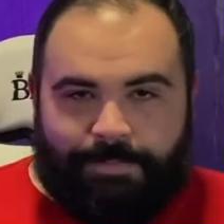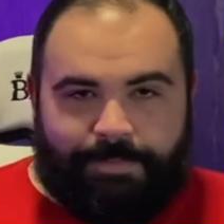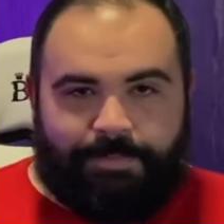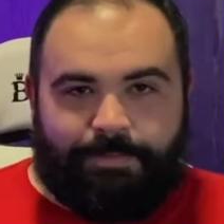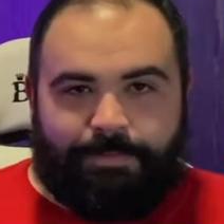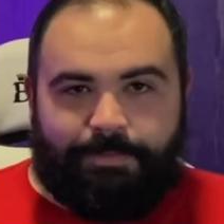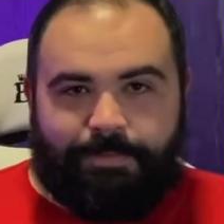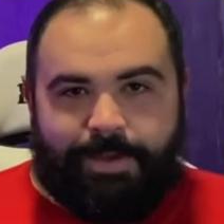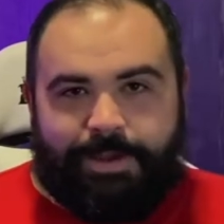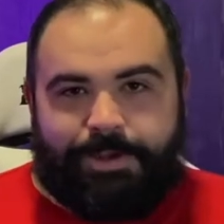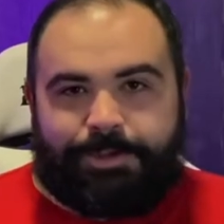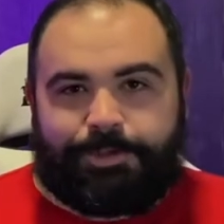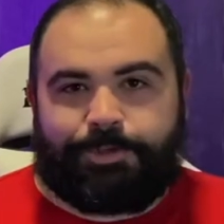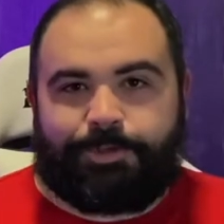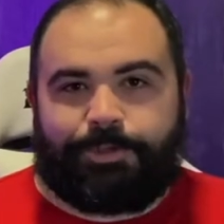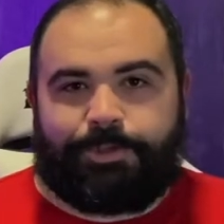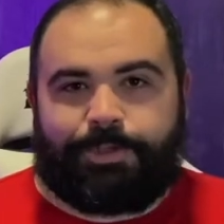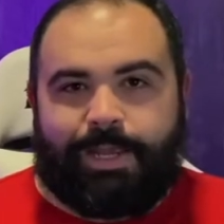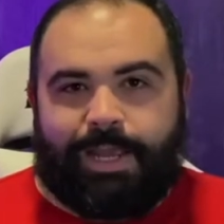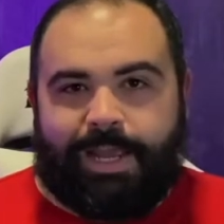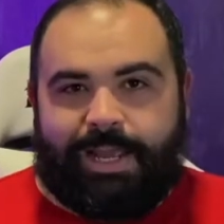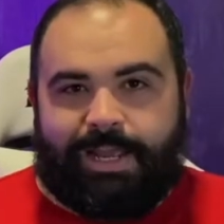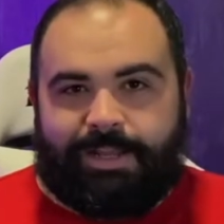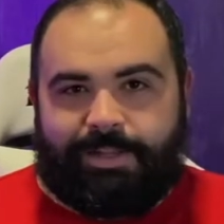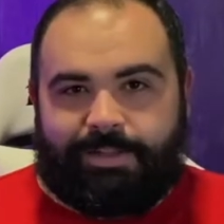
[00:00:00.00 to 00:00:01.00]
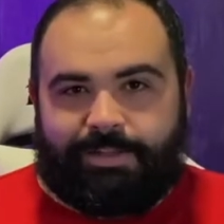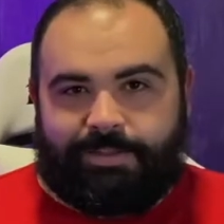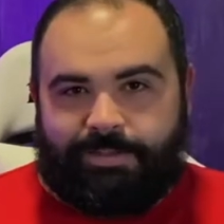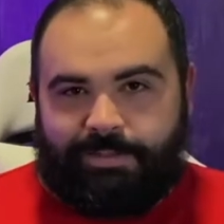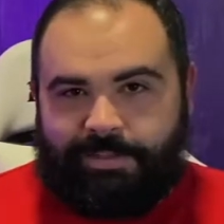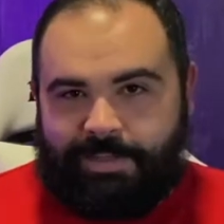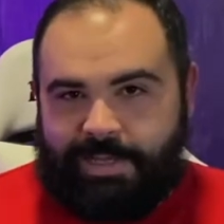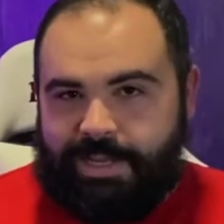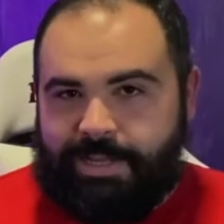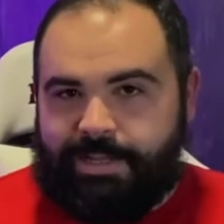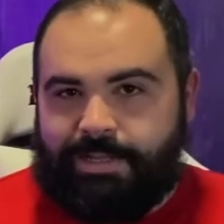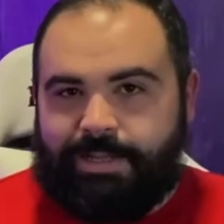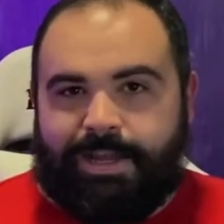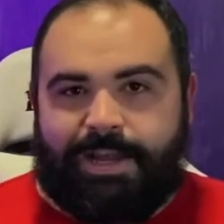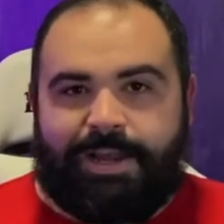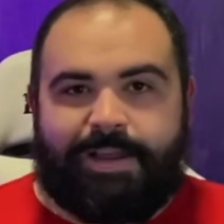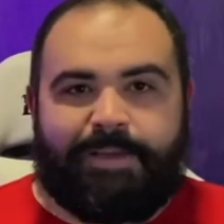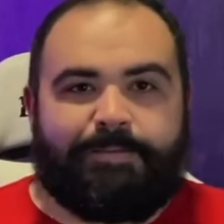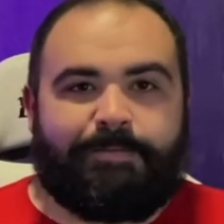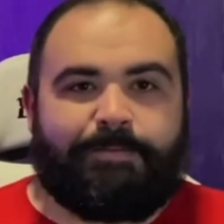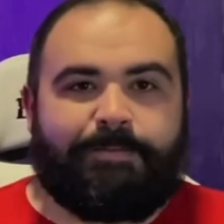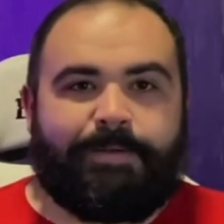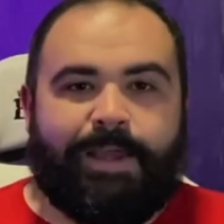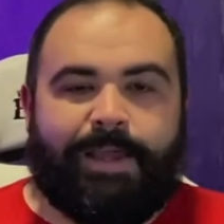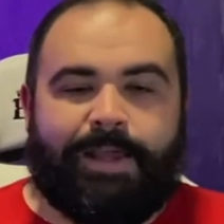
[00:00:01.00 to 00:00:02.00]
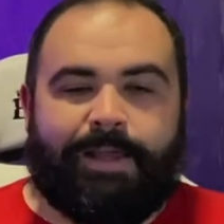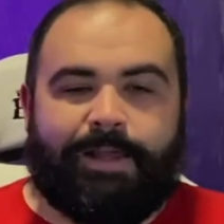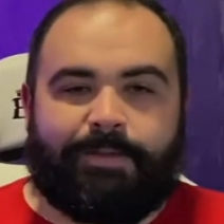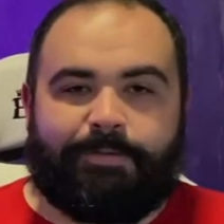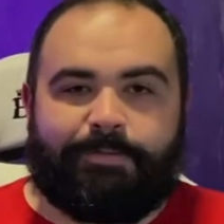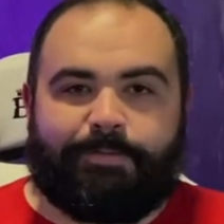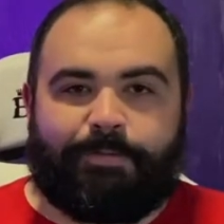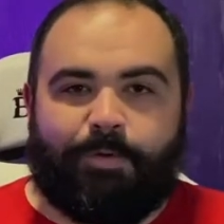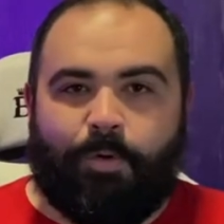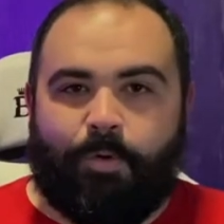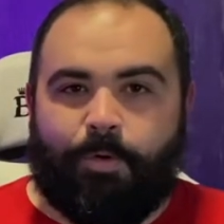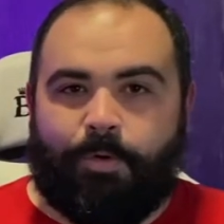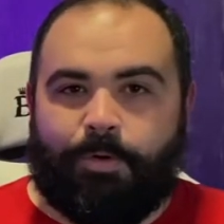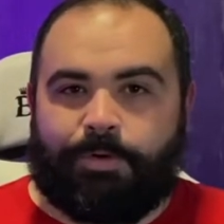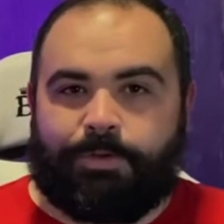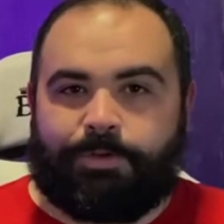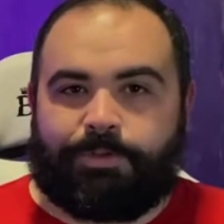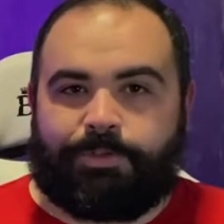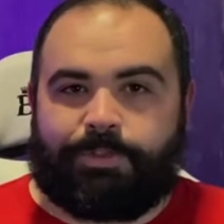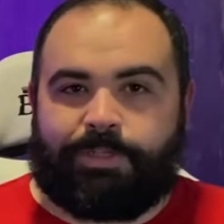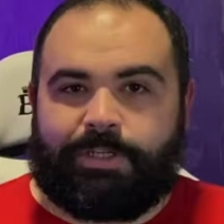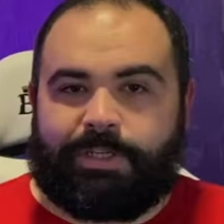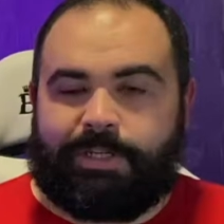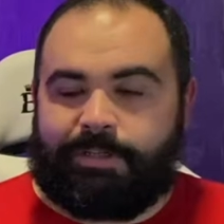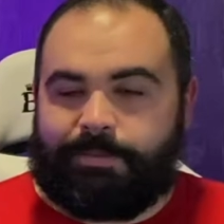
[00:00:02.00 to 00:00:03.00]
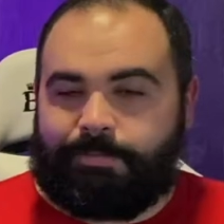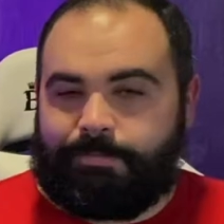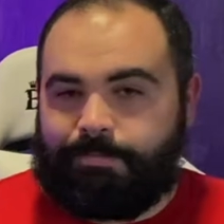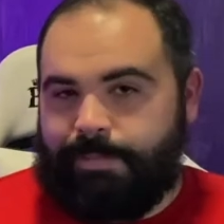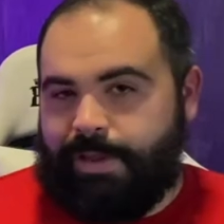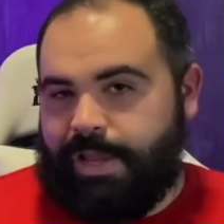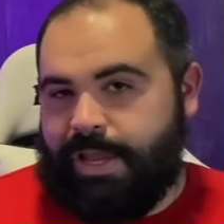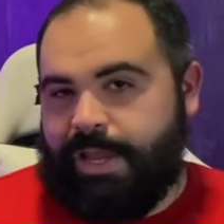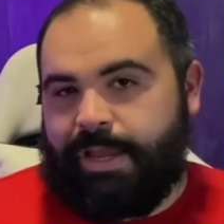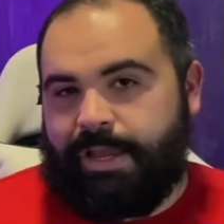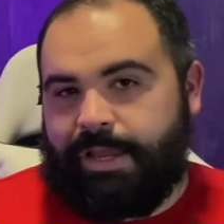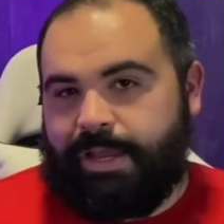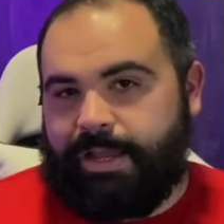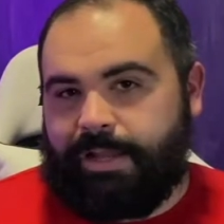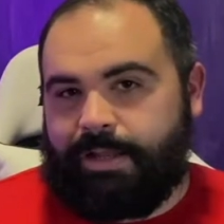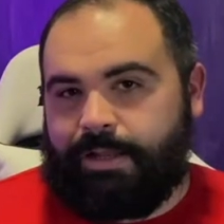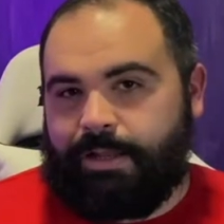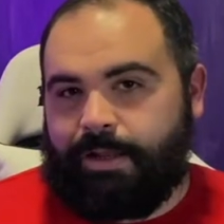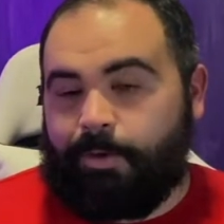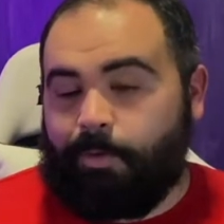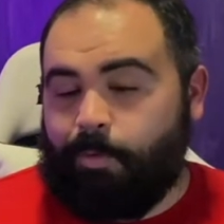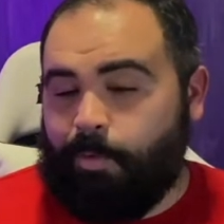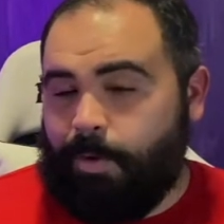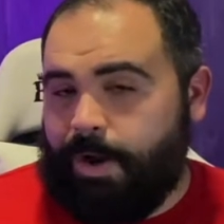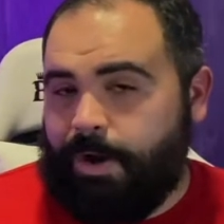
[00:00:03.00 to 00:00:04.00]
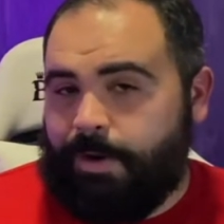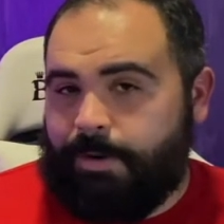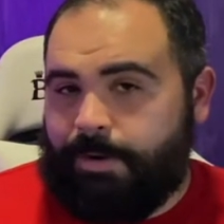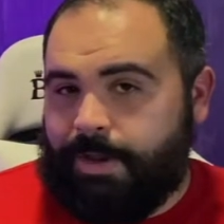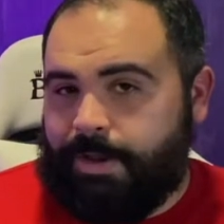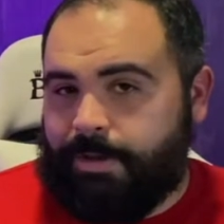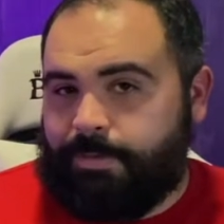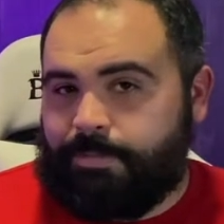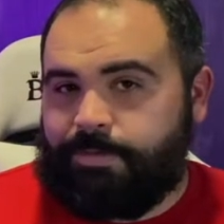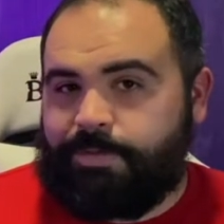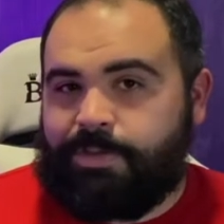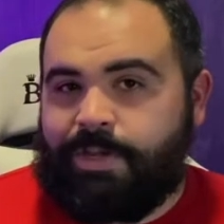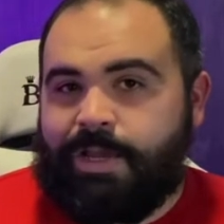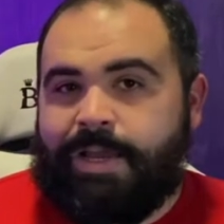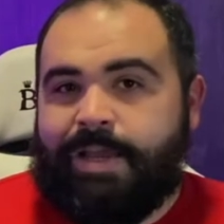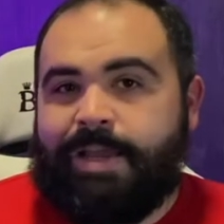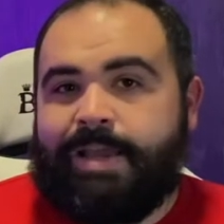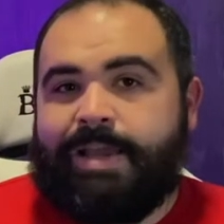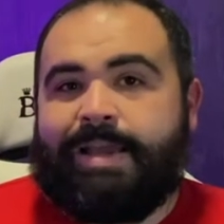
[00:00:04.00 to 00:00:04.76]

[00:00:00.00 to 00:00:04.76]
fish and sea life, and of course it being in aquariums.